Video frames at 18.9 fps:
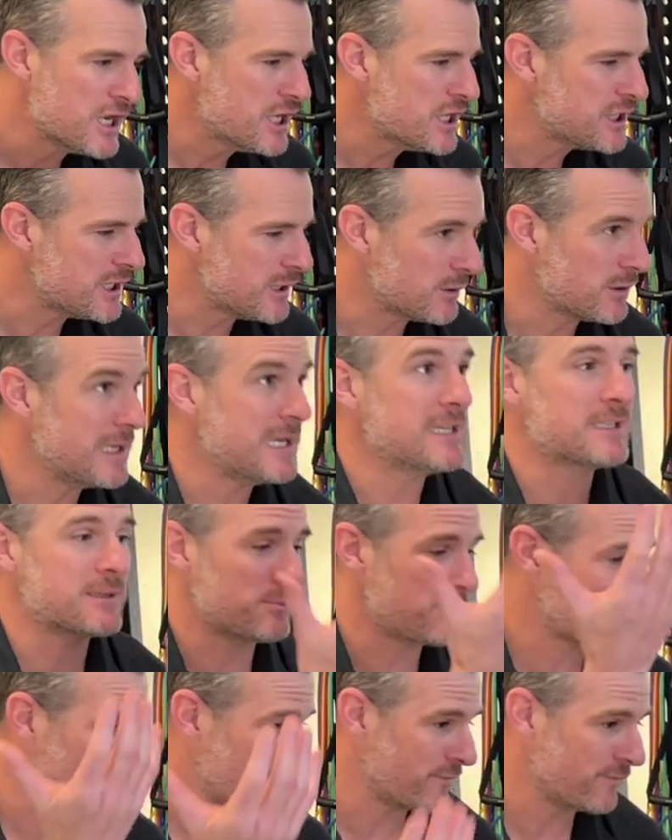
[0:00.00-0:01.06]
She needs
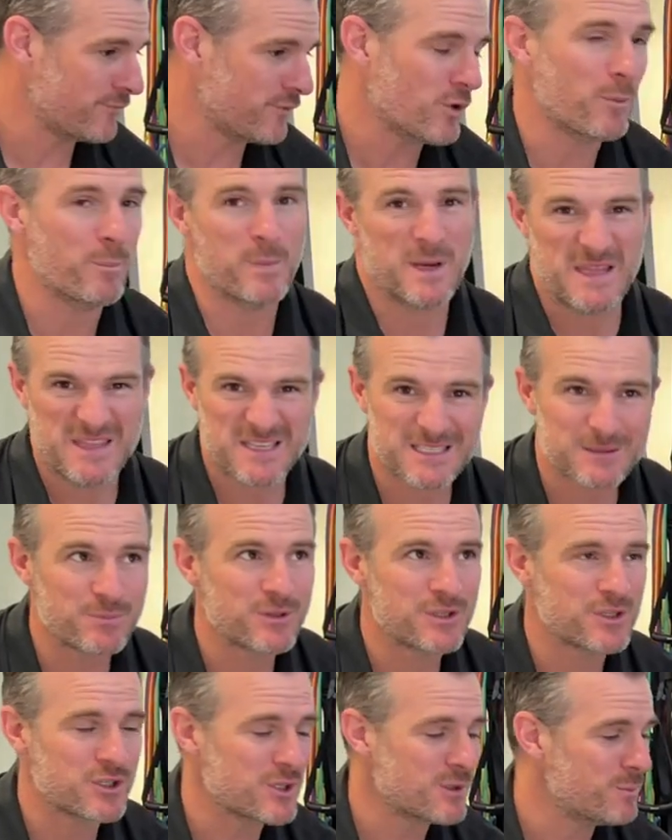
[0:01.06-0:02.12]
to sort of not be in this
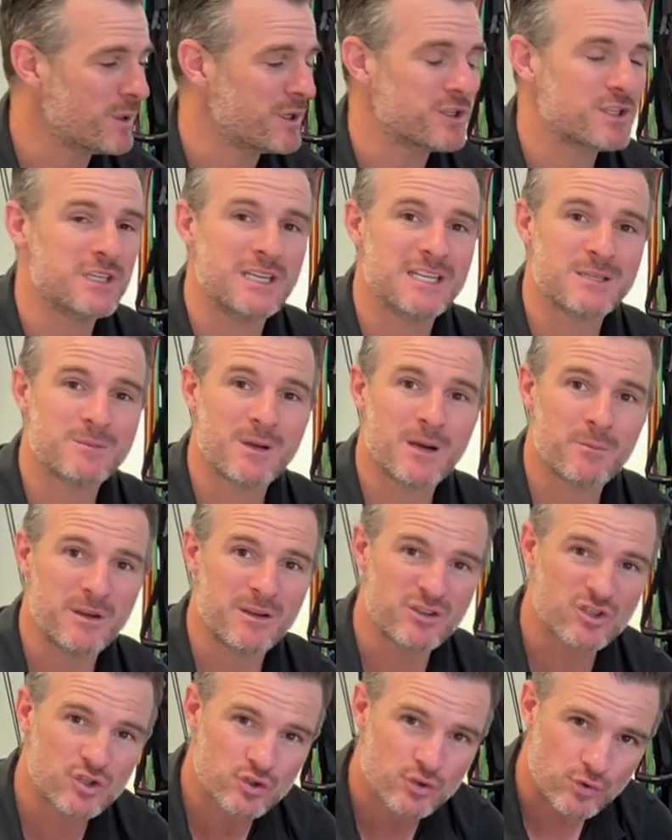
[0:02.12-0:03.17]
position, but she needs to be able to be
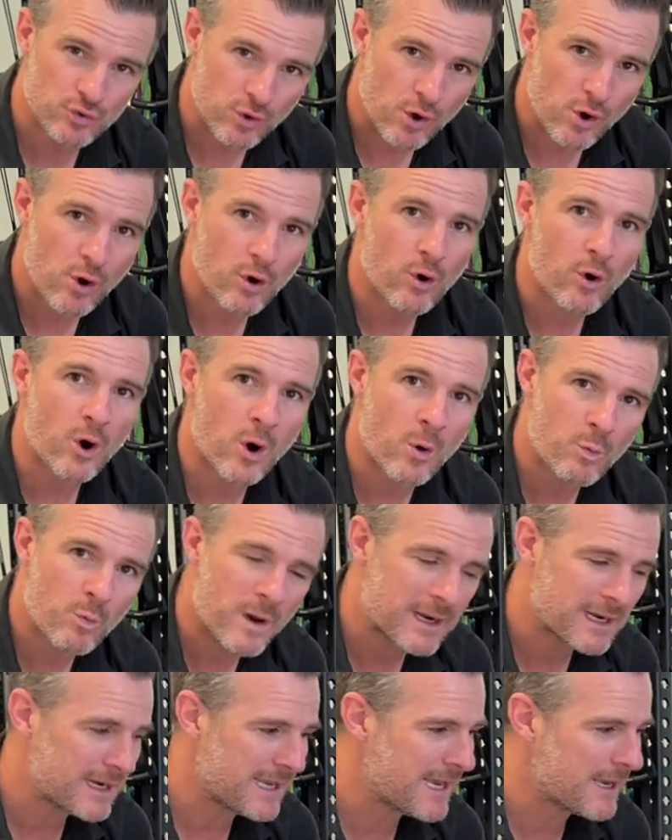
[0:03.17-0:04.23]
strong on
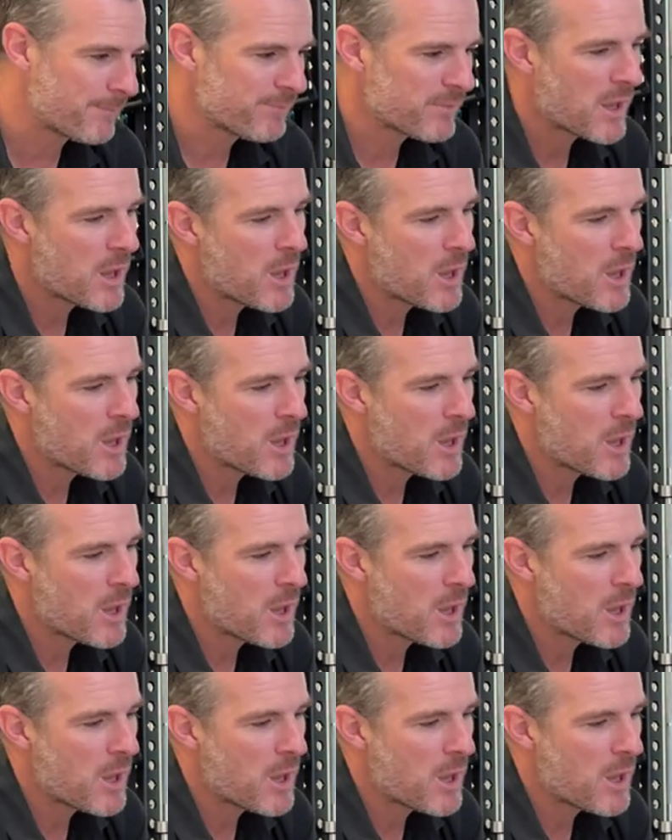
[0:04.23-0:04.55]
one leg